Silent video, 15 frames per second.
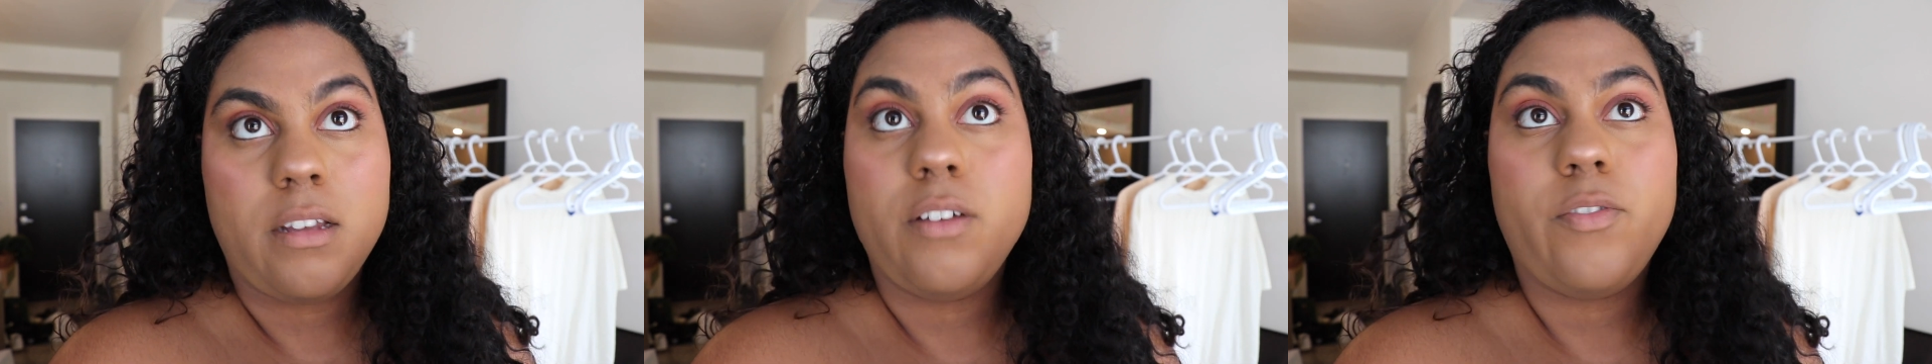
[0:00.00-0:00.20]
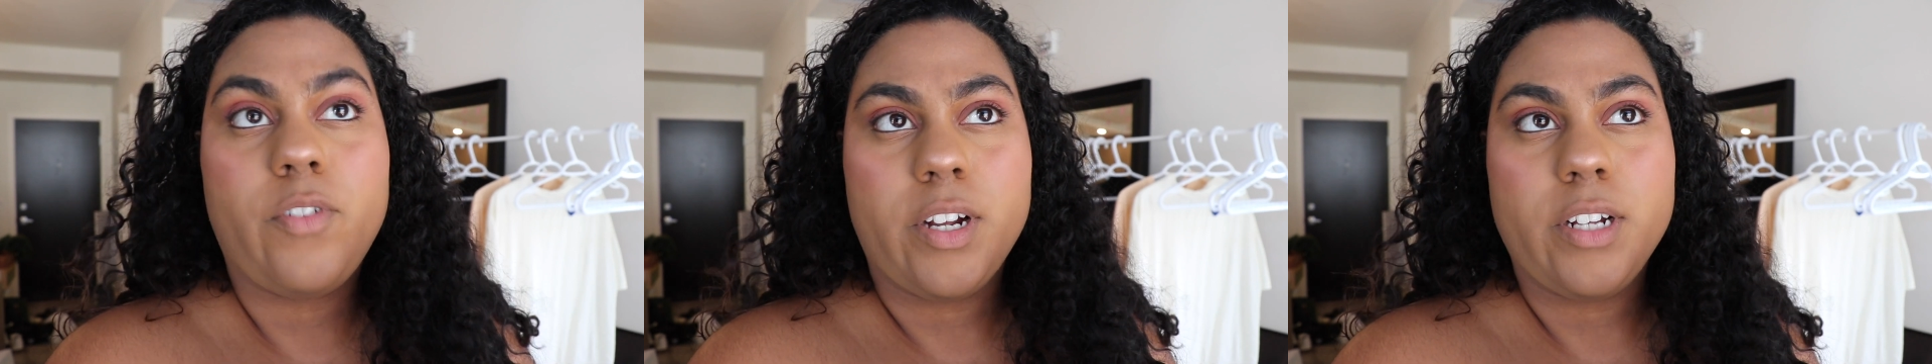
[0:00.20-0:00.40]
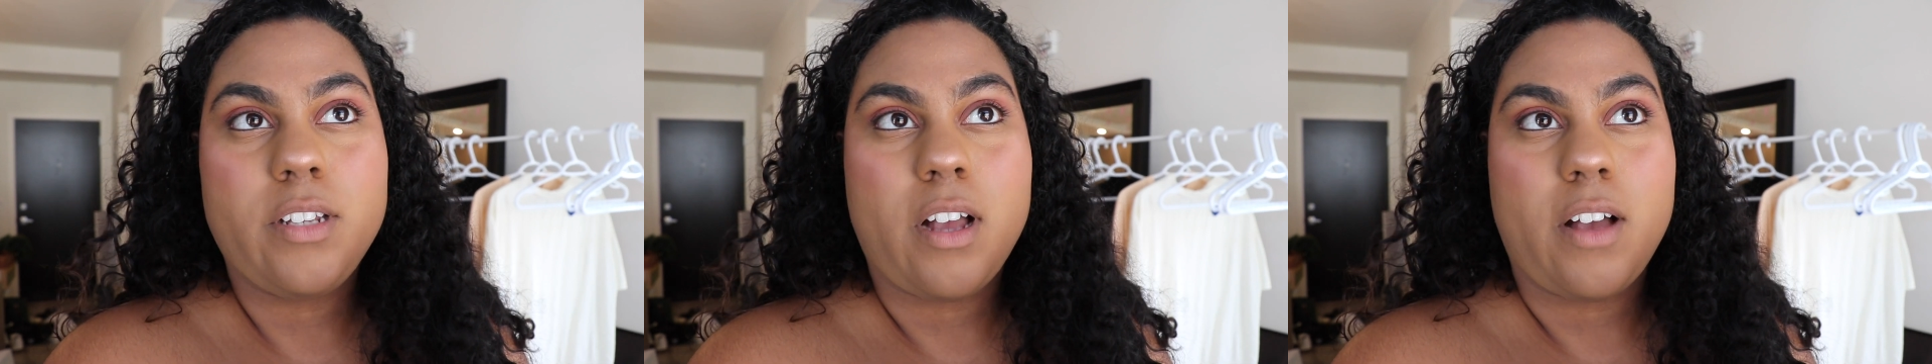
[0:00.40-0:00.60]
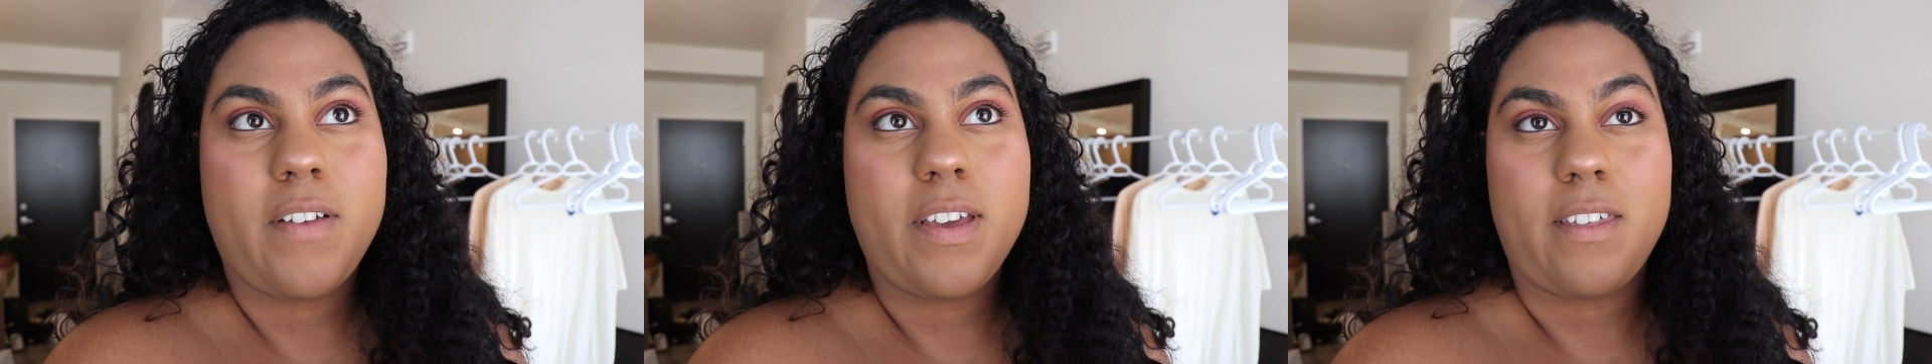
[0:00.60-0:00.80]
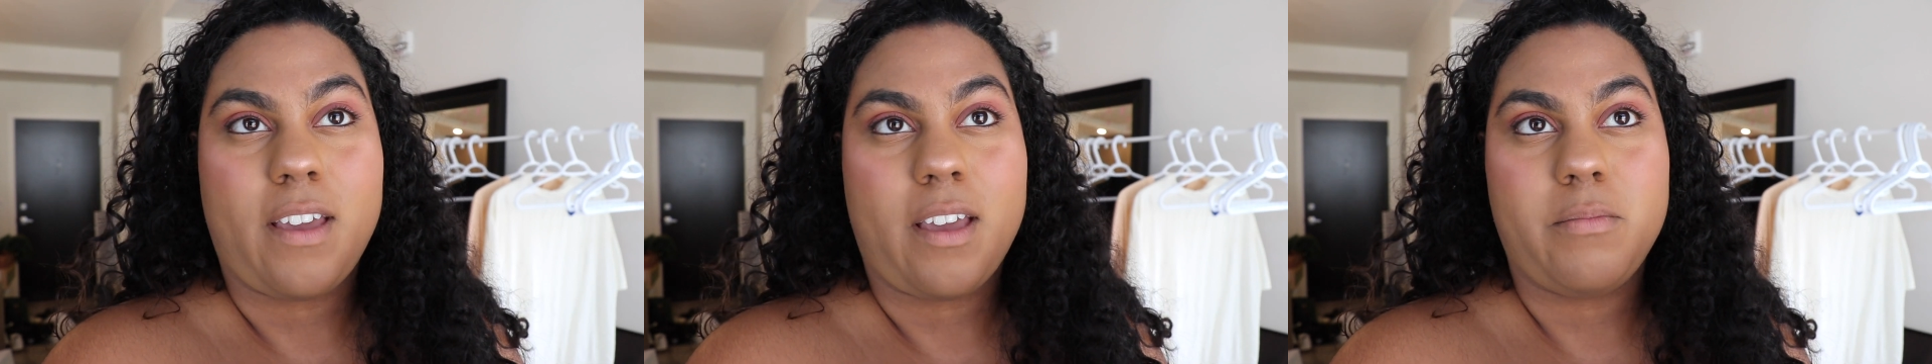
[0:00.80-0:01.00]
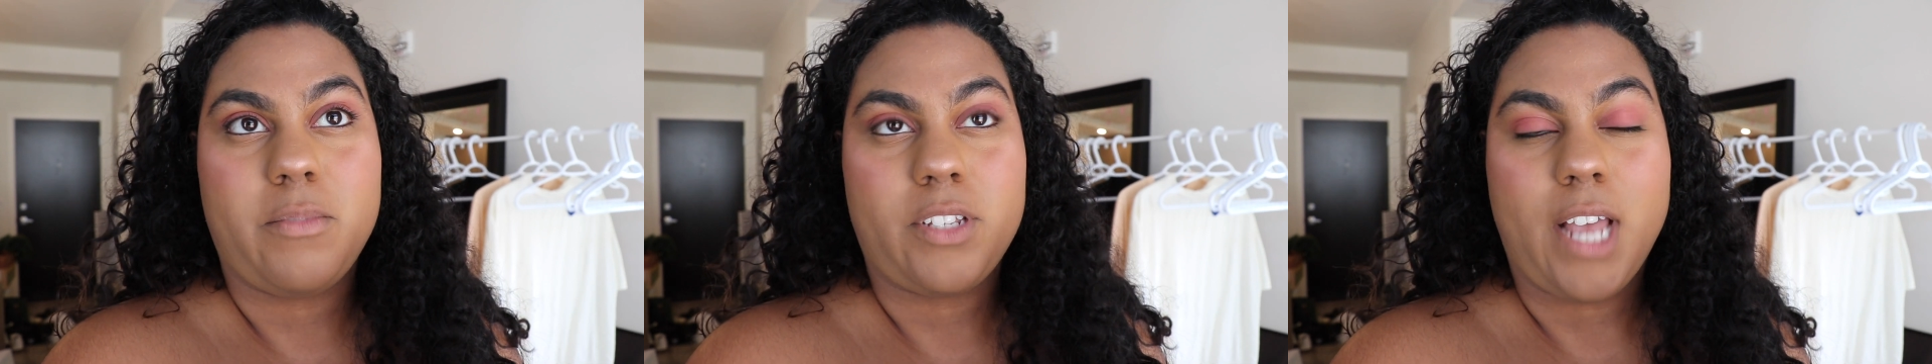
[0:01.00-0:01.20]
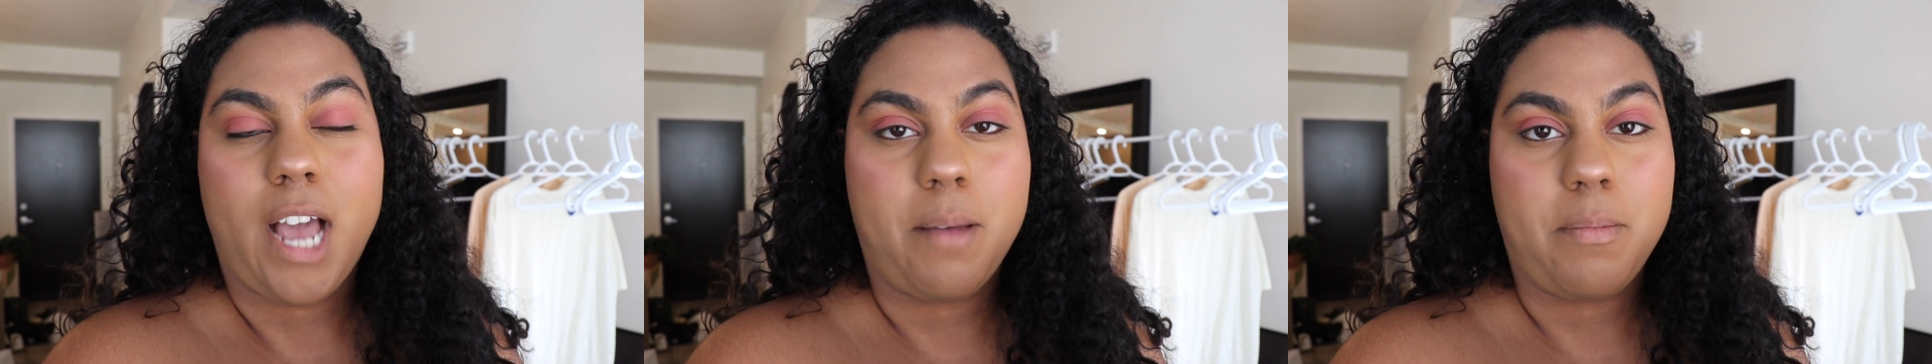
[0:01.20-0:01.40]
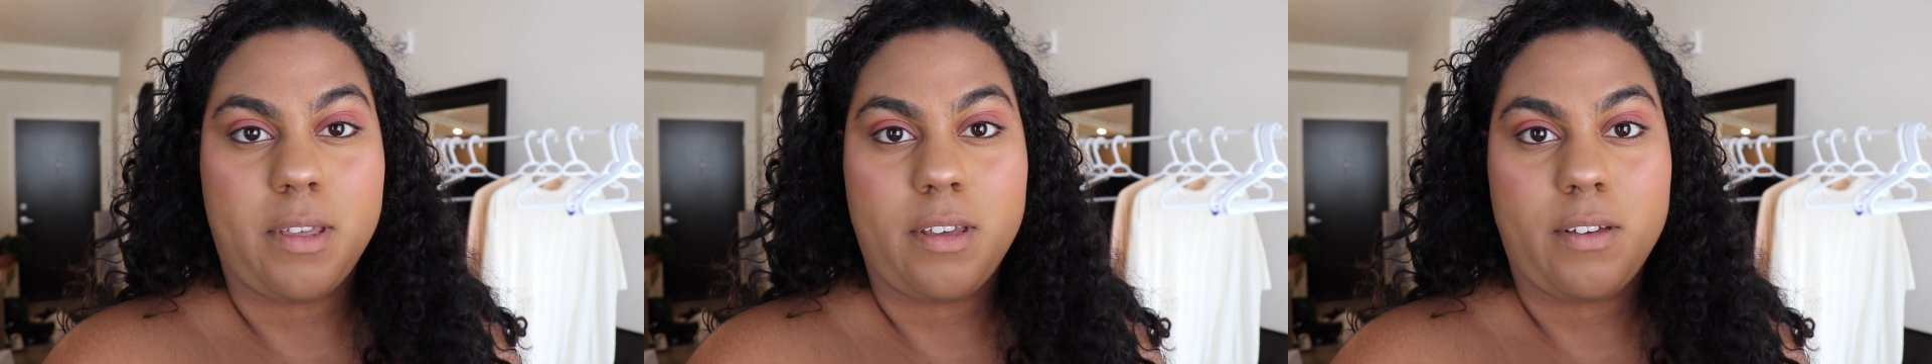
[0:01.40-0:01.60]
First off, I think I'm just
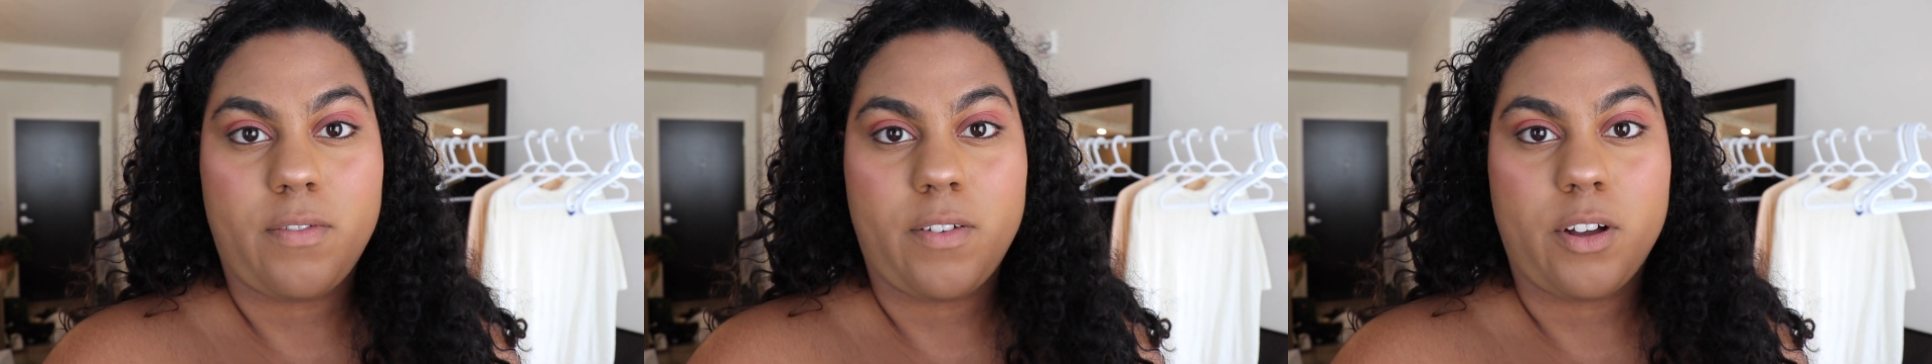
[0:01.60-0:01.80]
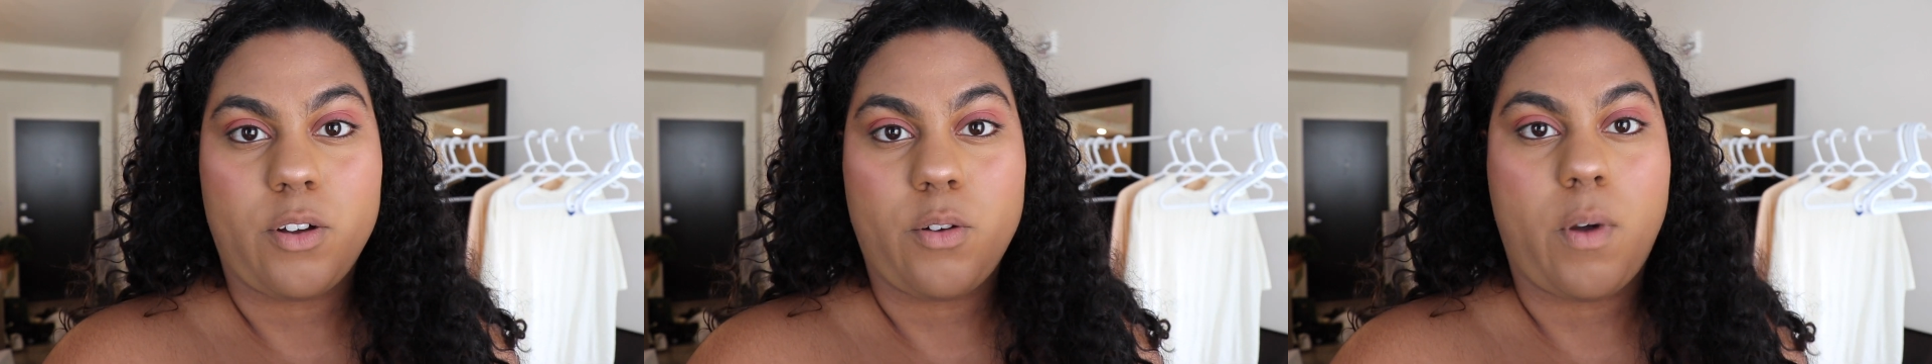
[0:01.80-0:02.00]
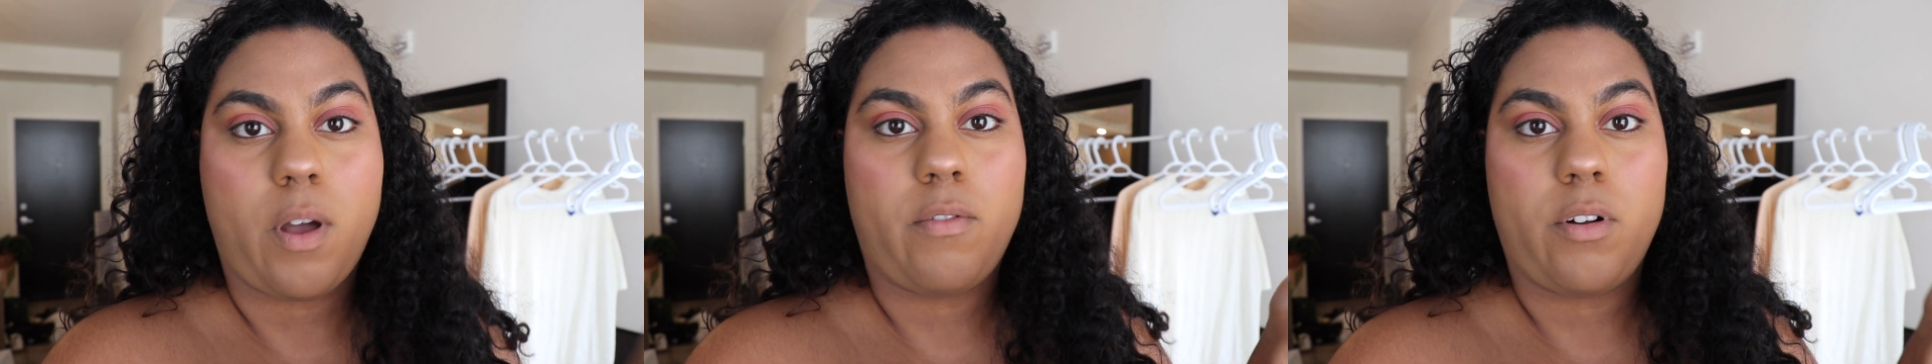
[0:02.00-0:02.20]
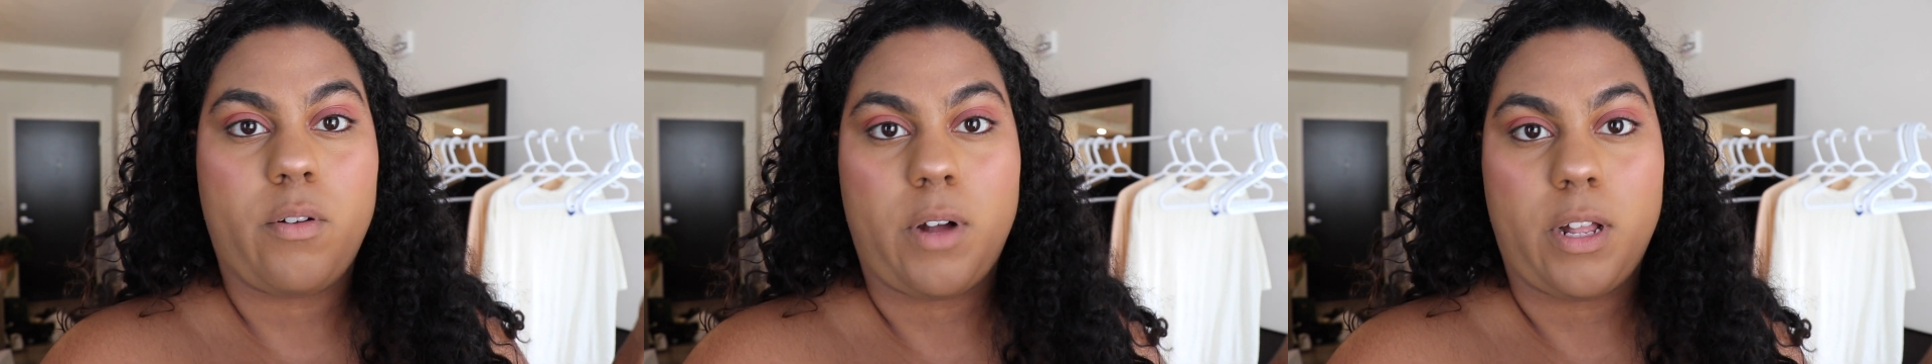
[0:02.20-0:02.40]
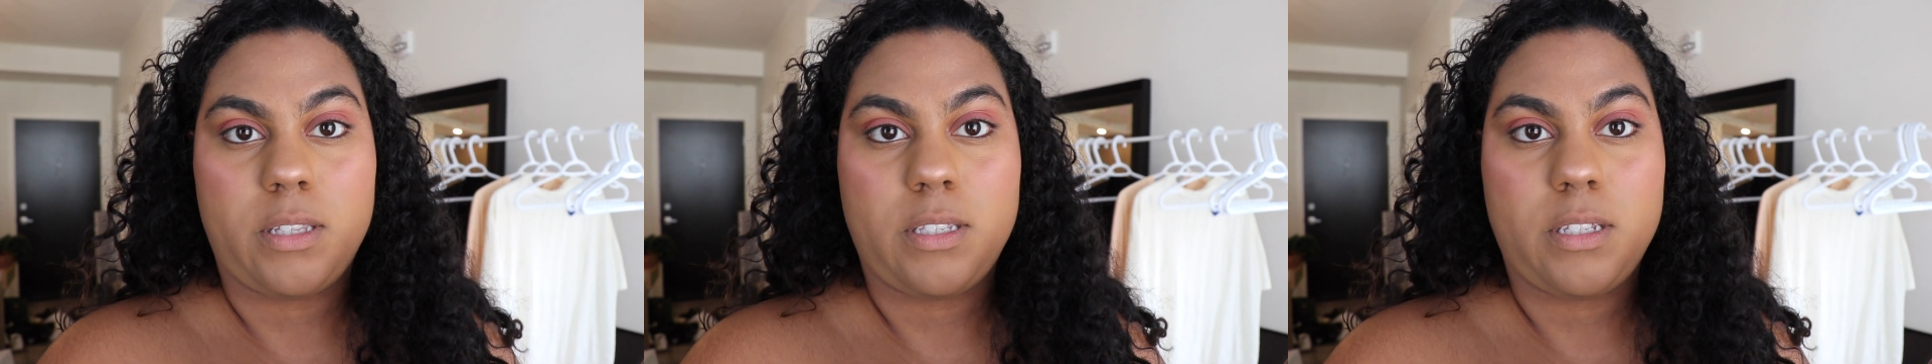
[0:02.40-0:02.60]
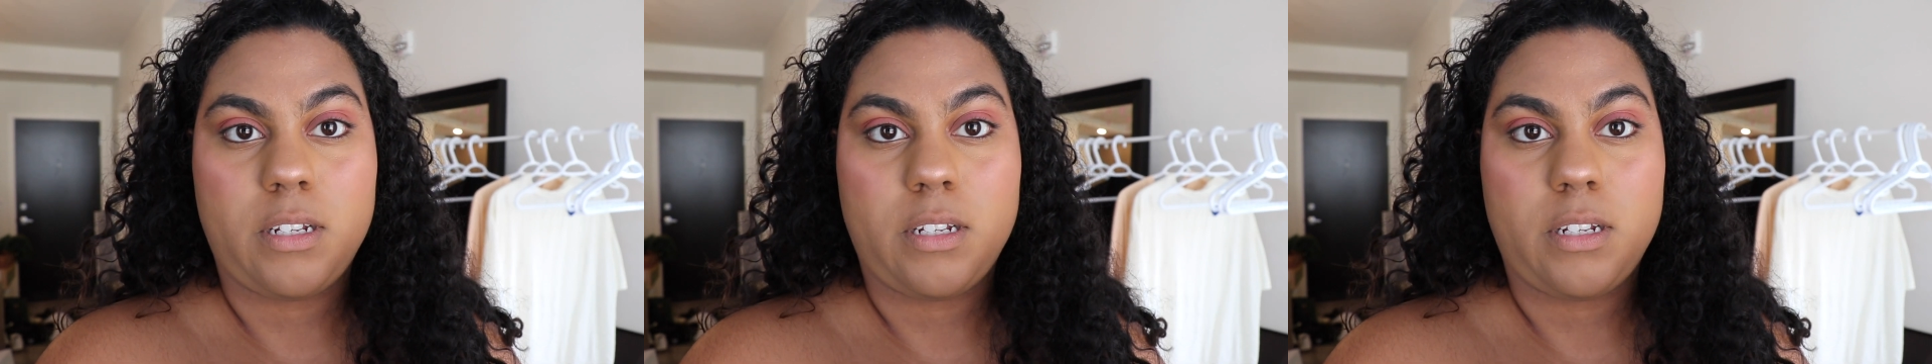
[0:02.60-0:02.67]
happy for whoever wants